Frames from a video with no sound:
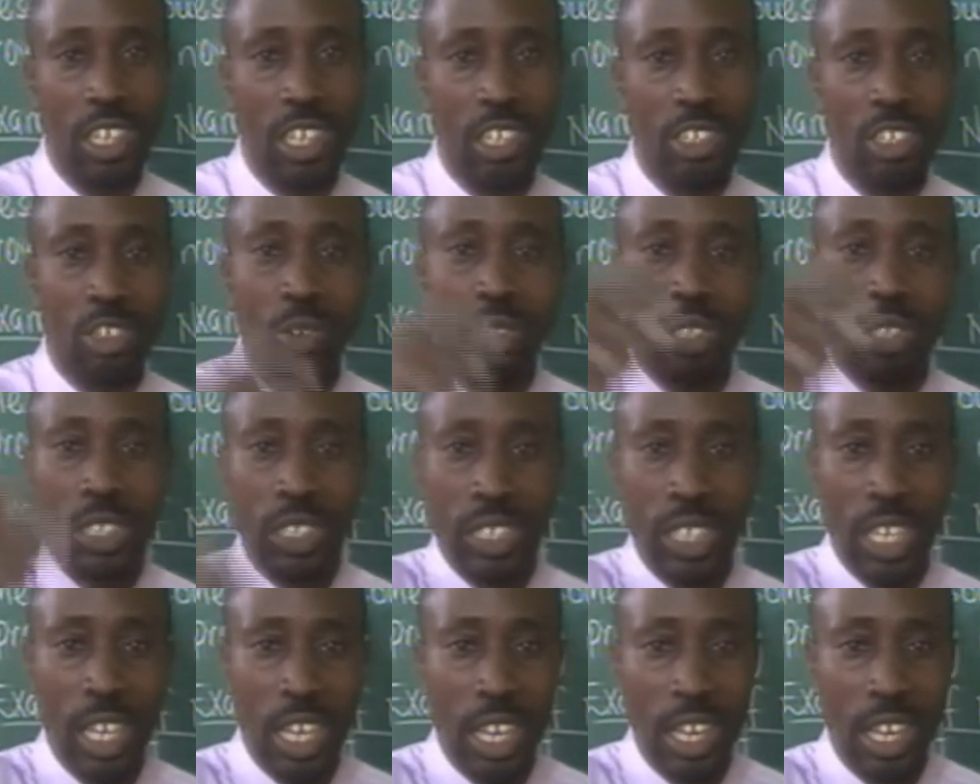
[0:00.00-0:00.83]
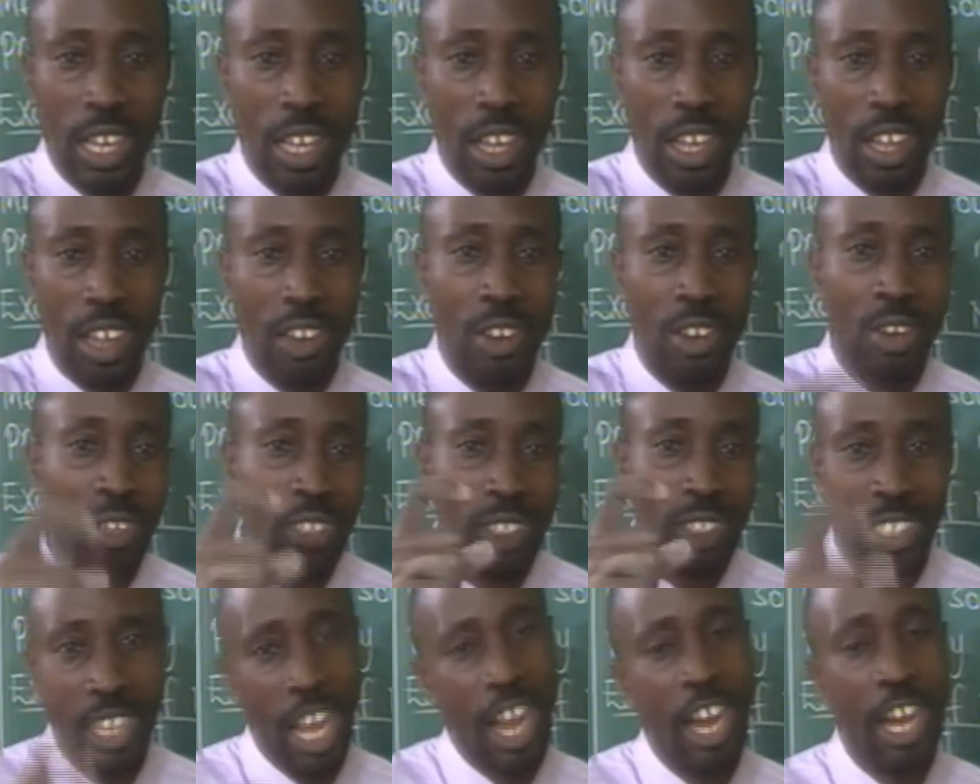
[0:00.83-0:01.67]
to see
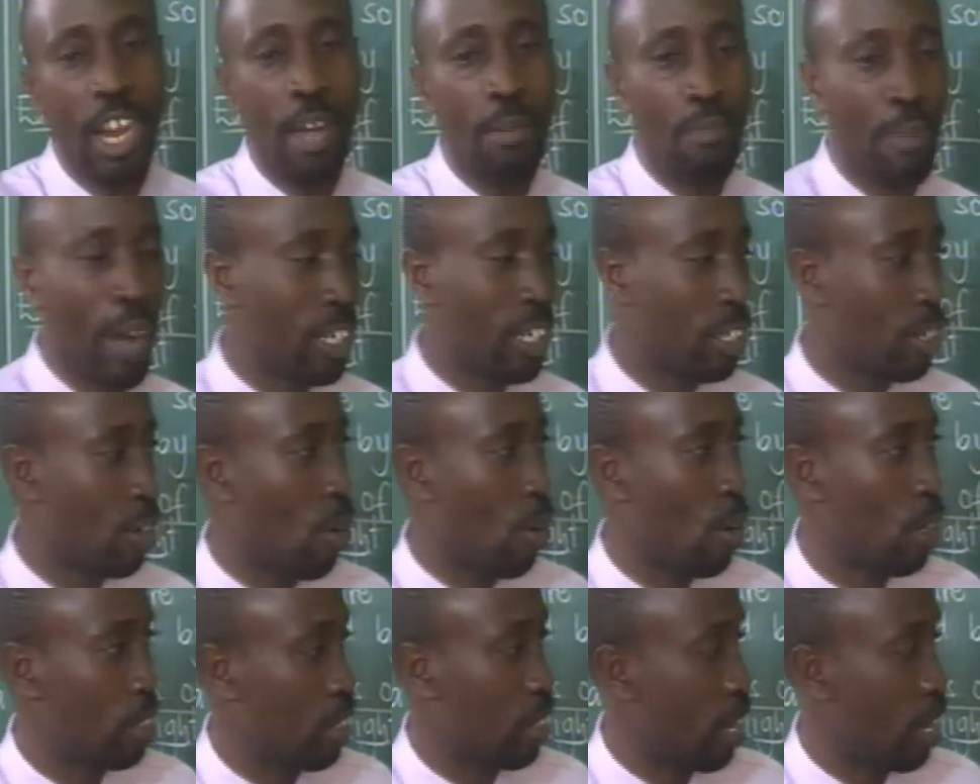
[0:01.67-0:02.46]
those tiny particles,